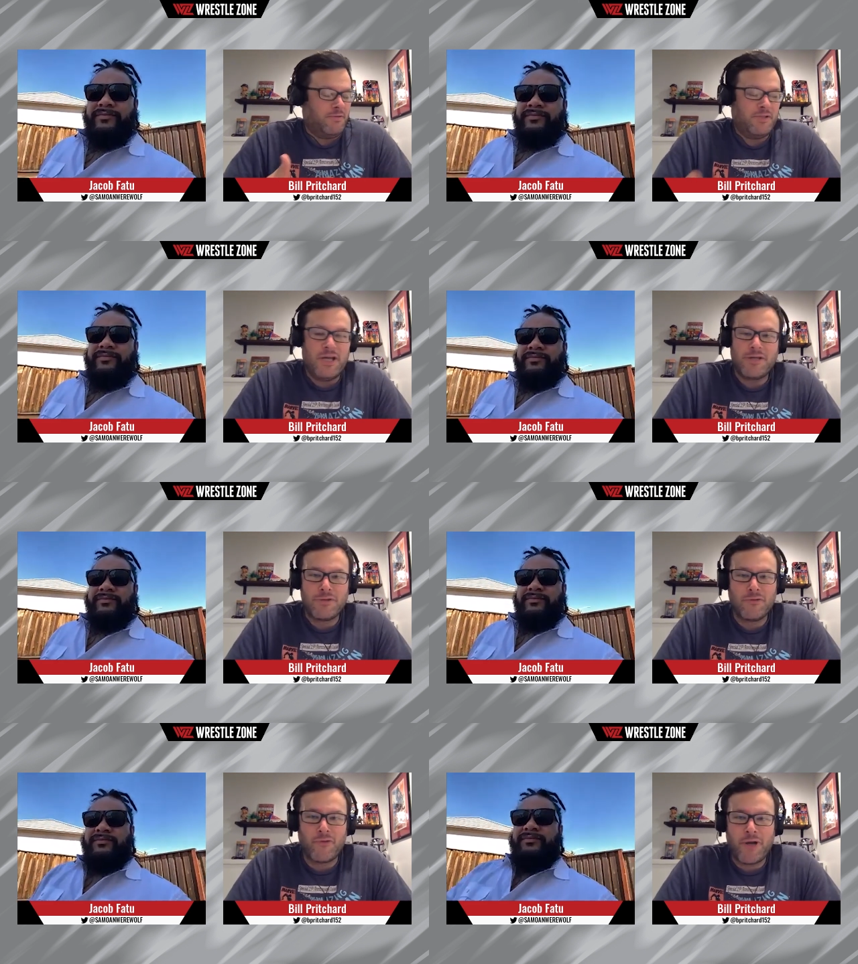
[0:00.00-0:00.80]
Speaker 1: Stay
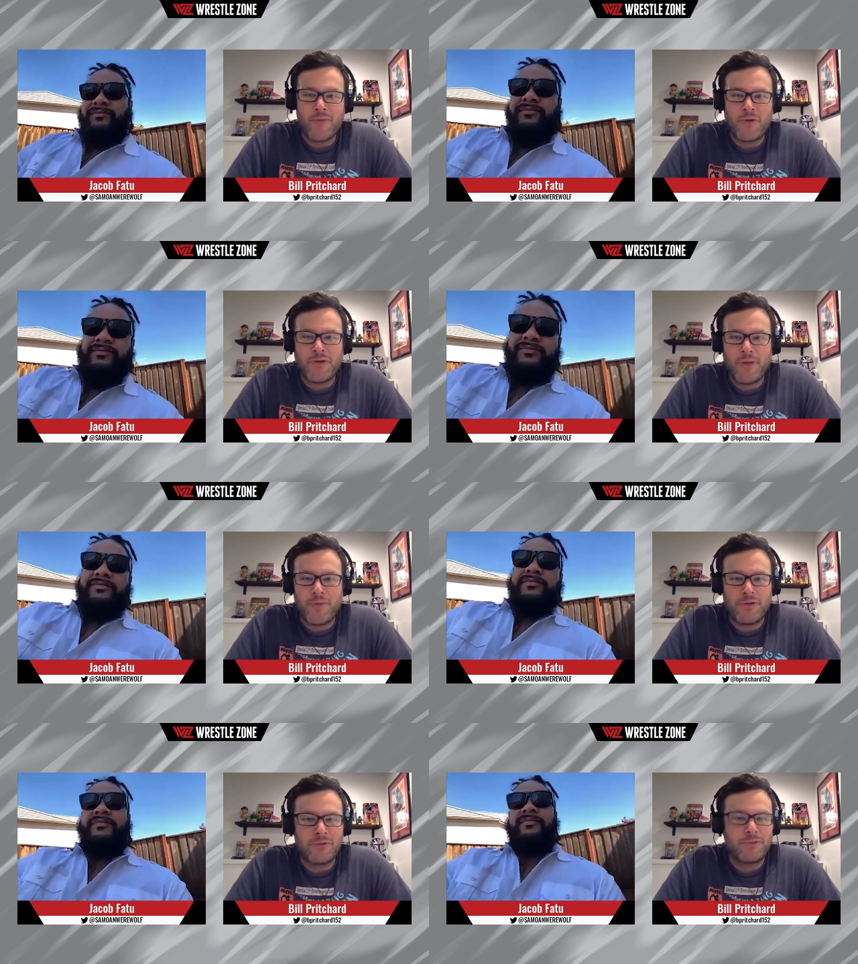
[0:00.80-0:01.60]
tuned for
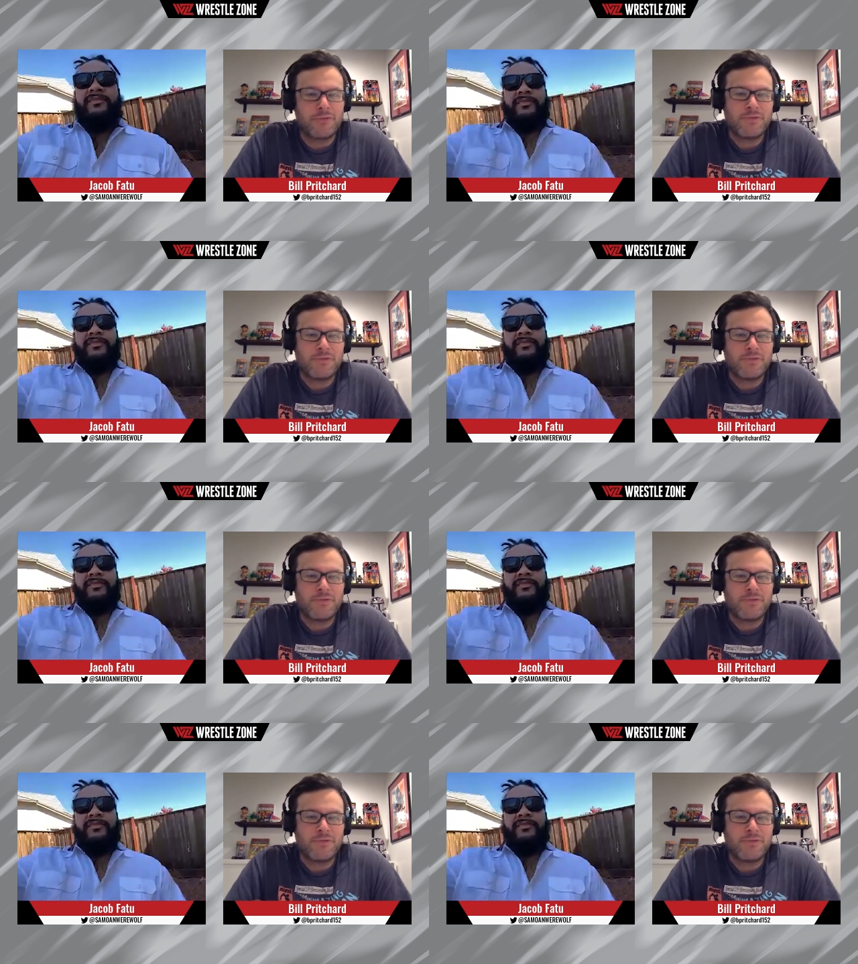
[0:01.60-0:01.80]
MLW